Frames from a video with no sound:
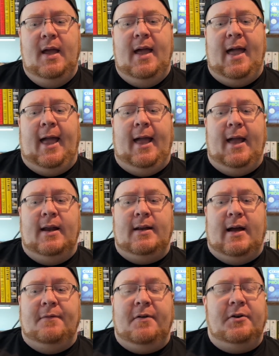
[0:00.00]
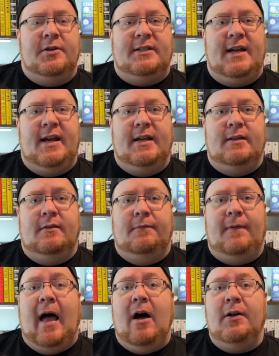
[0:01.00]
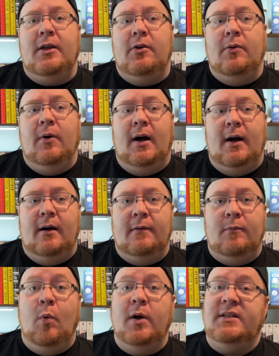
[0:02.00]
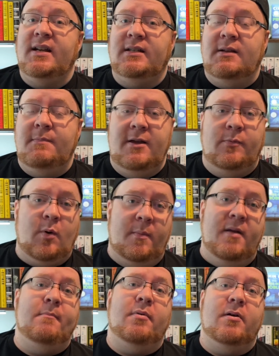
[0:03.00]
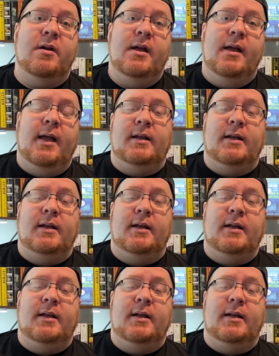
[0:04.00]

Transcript: And I've understand the value of wanting to be remembered.